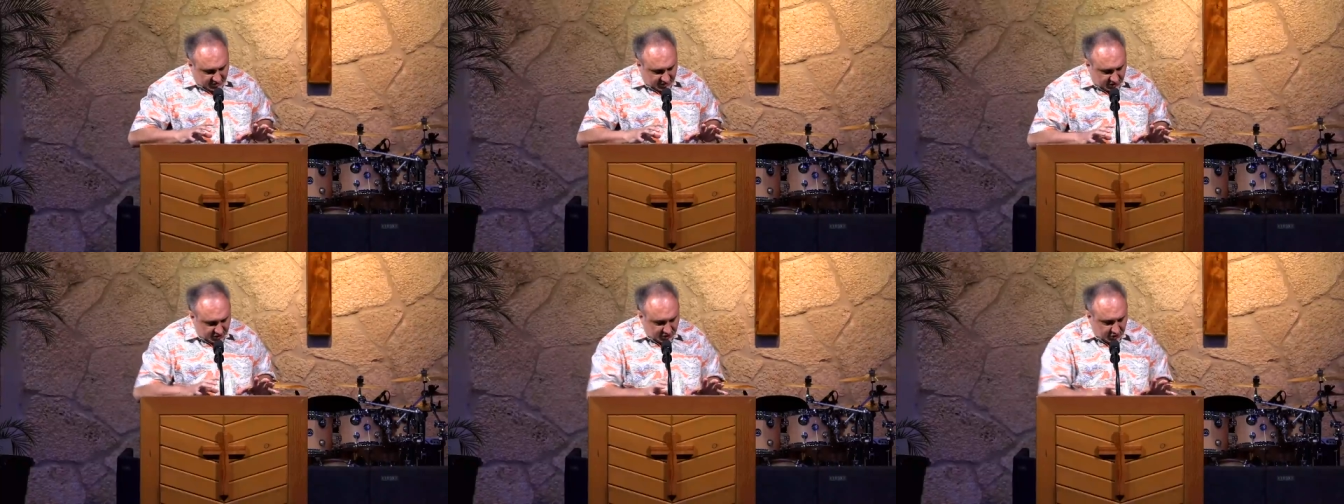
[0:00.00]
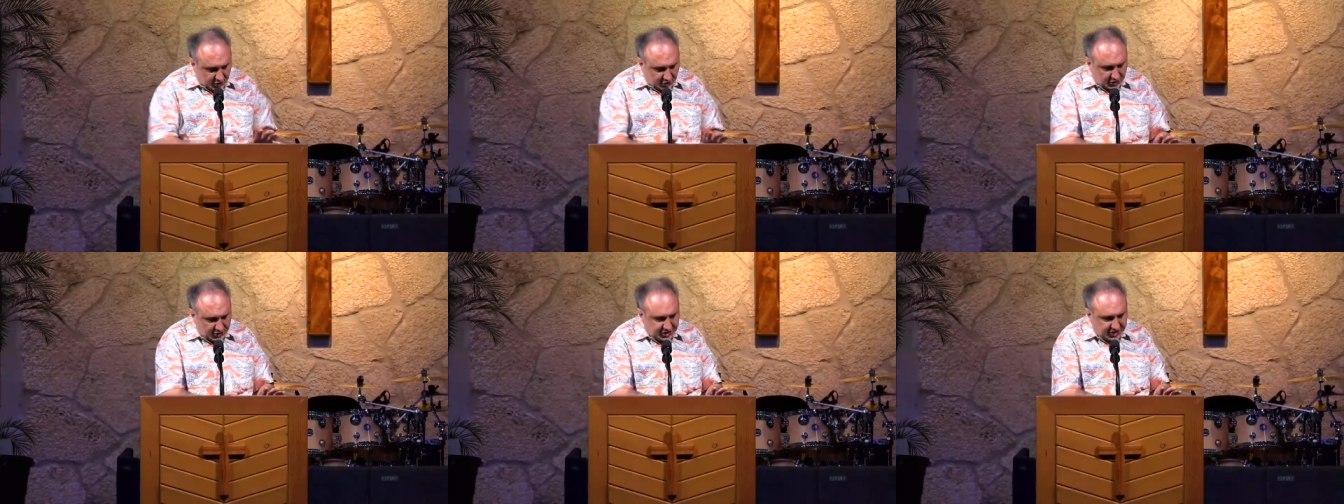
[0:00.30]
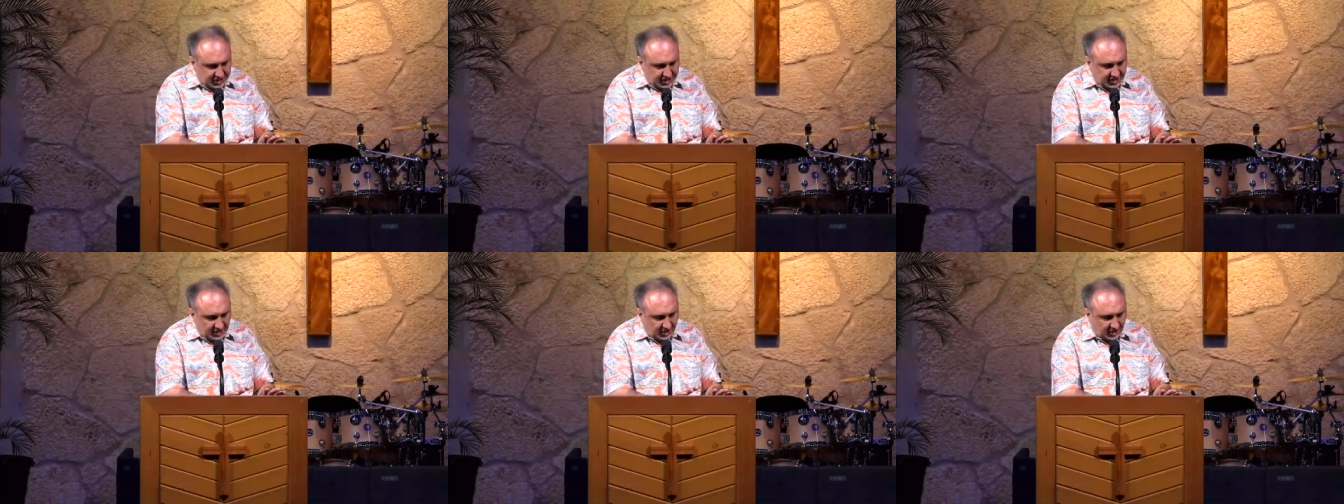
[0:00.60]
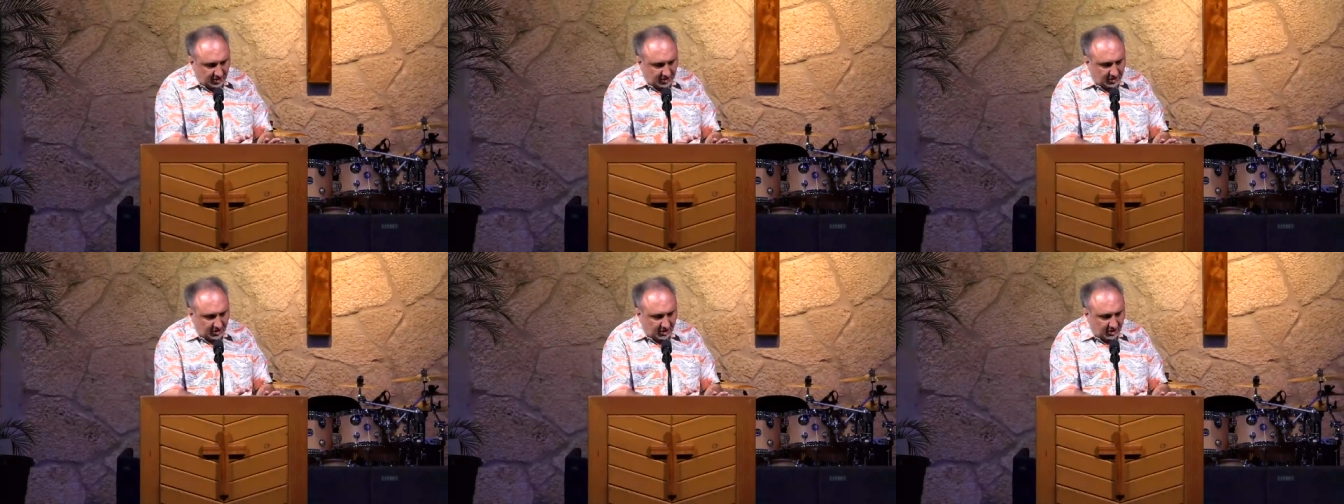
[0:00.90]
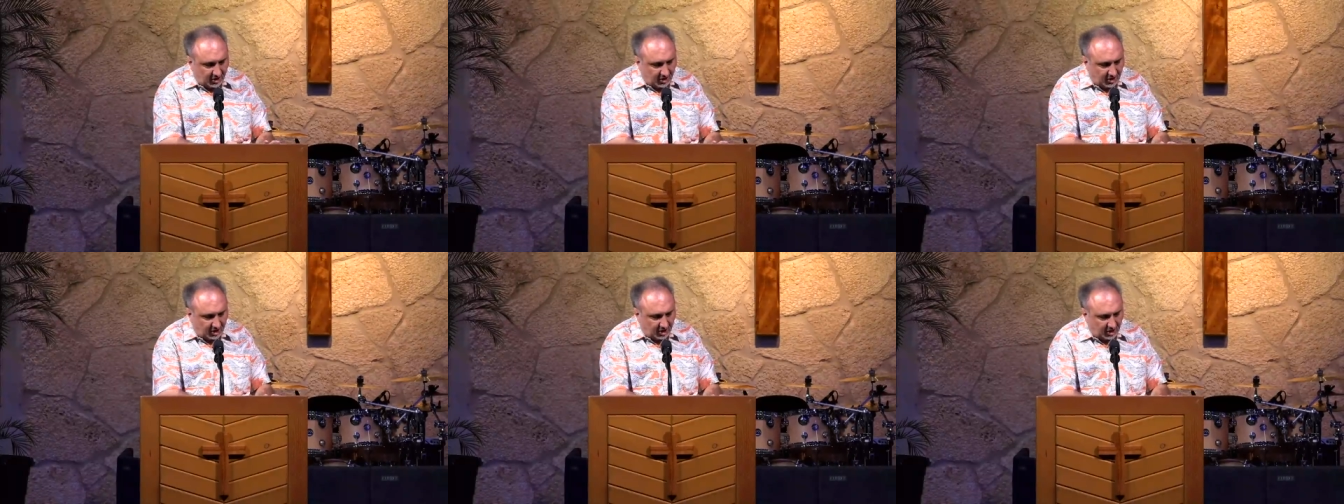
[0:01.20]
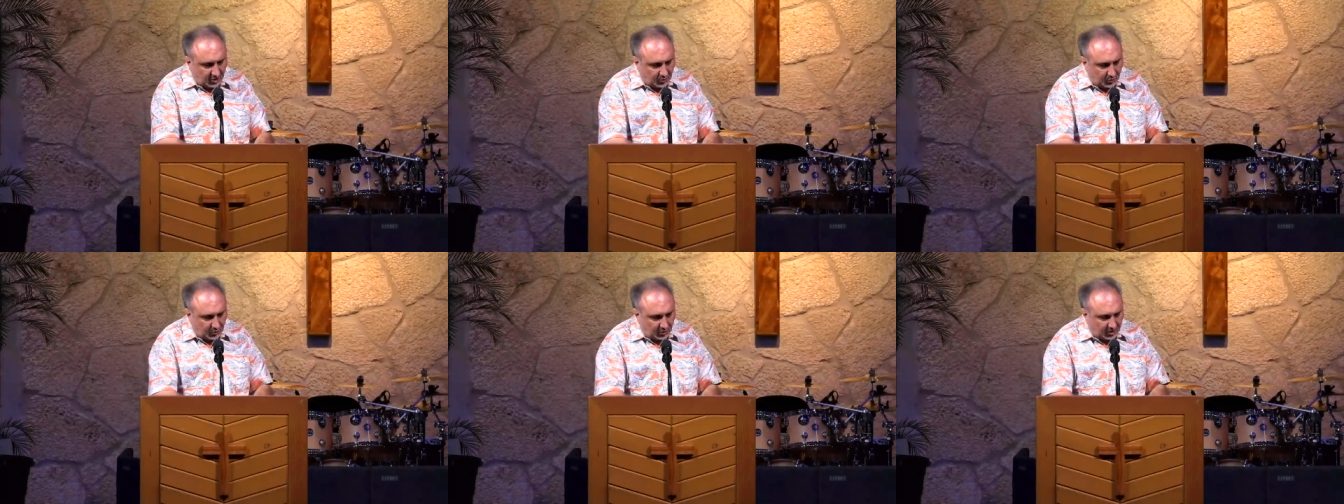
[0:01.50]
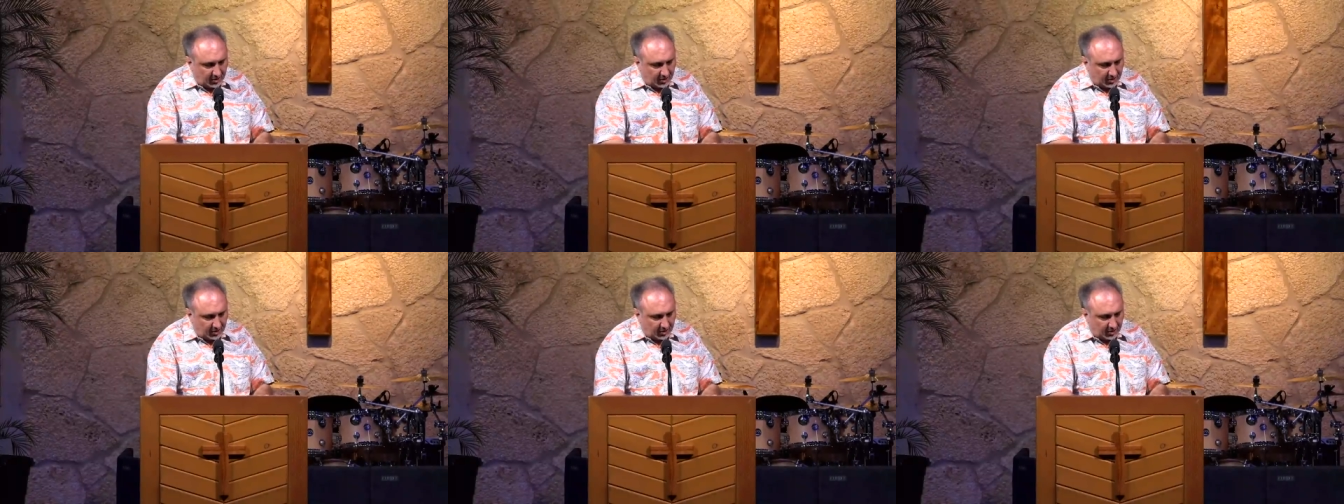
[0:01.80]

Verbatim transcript: searching our heart.